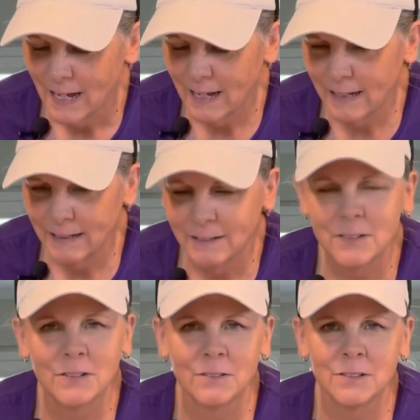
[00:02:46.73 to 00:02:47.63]
I
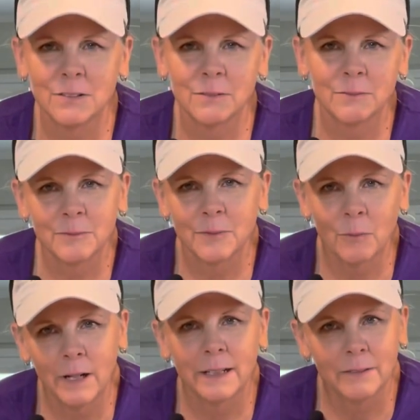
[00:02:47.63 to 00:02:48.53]
showed you the
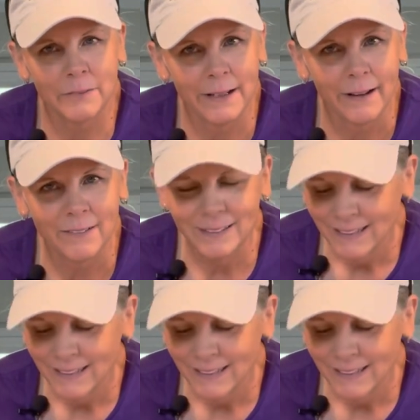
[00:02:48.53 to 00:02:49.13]
one in the video.